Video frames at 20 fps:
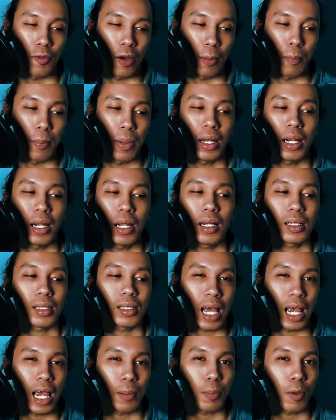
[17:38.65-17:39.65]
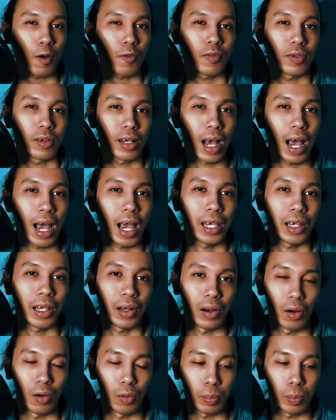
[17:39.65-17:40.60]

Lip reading: feminine type of guy.